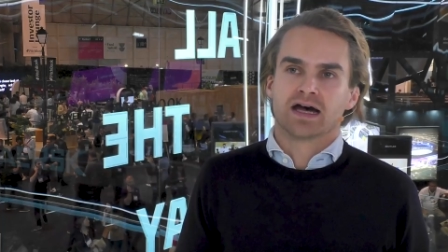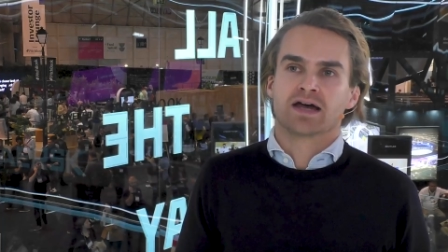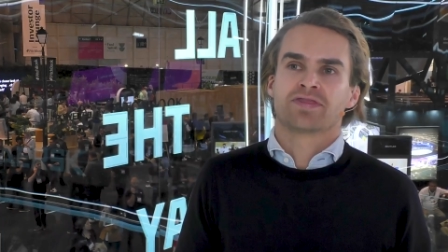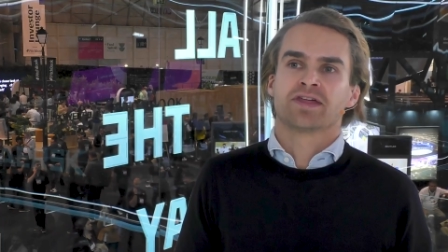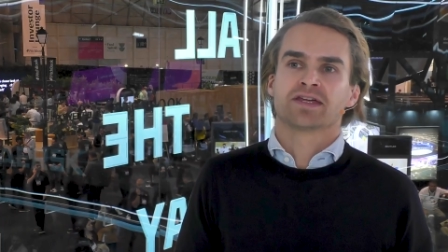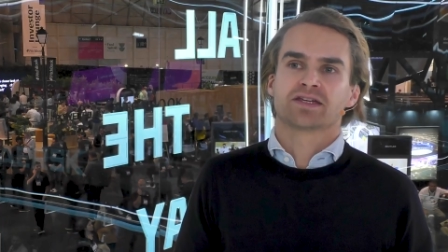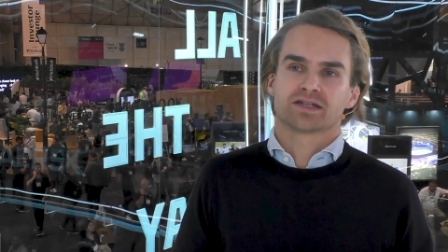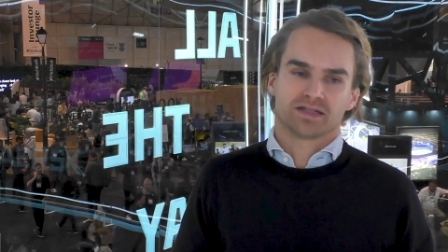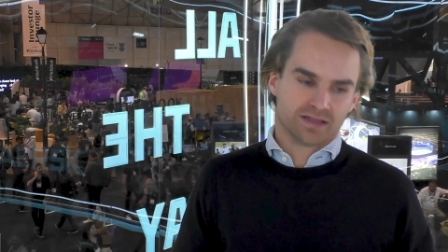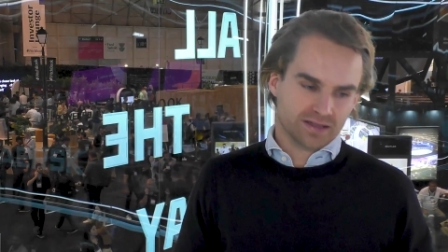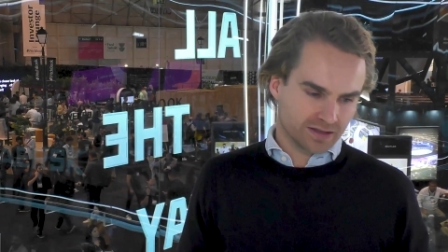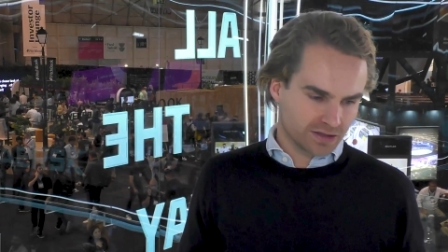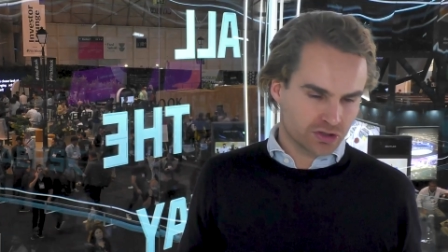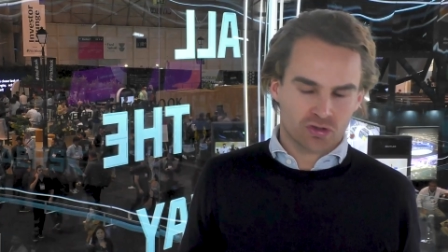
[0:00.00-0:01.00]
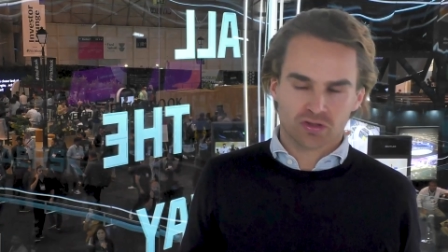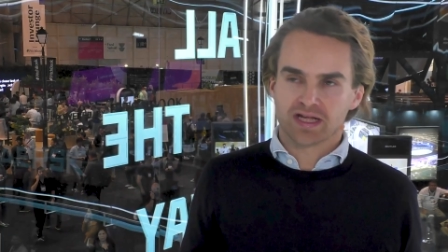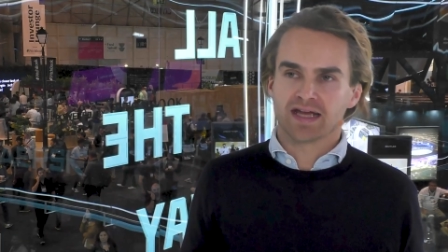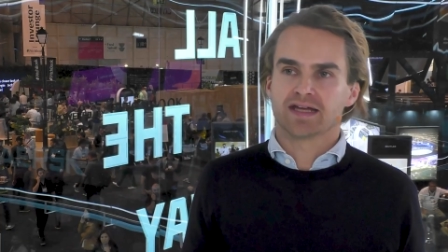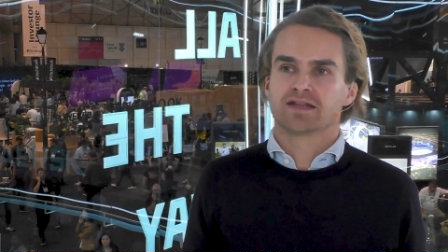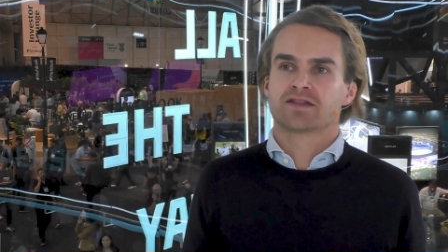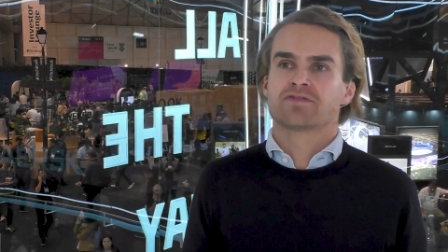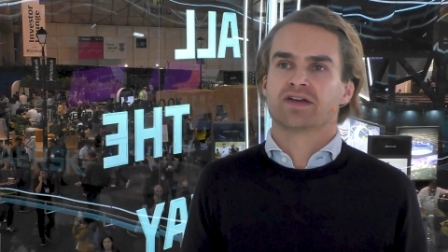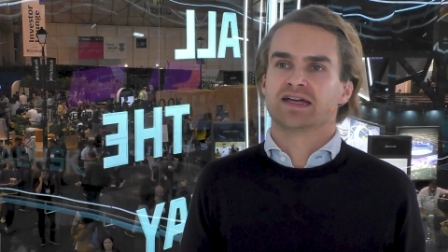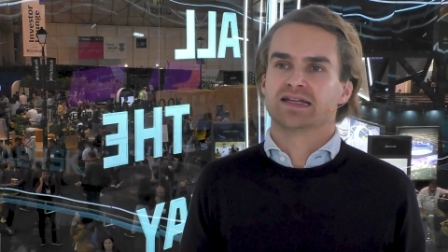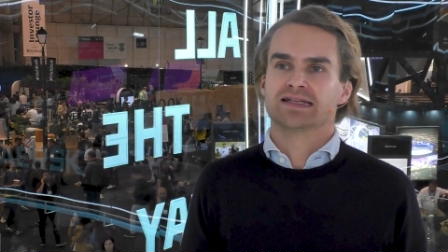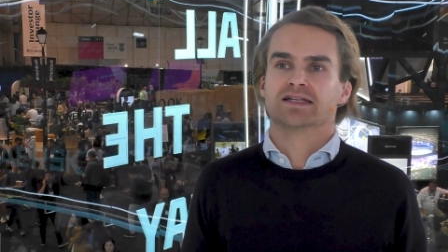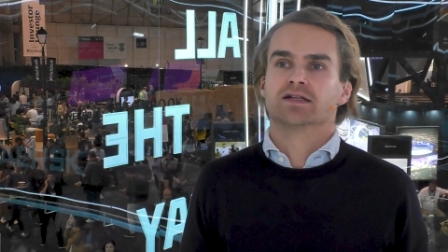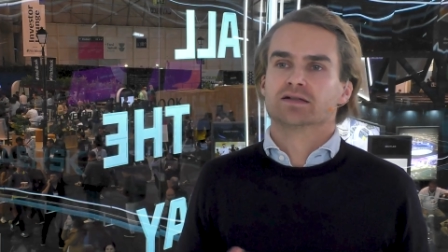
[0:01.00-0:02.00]
I think today it's very
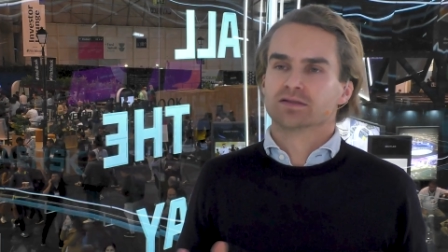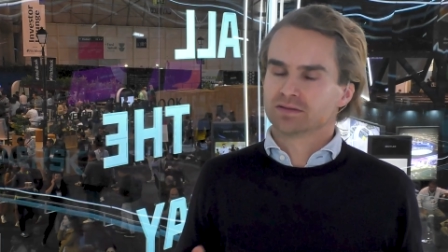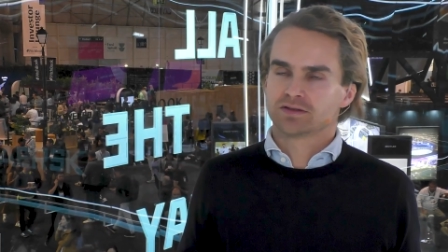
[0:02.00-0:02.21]
little.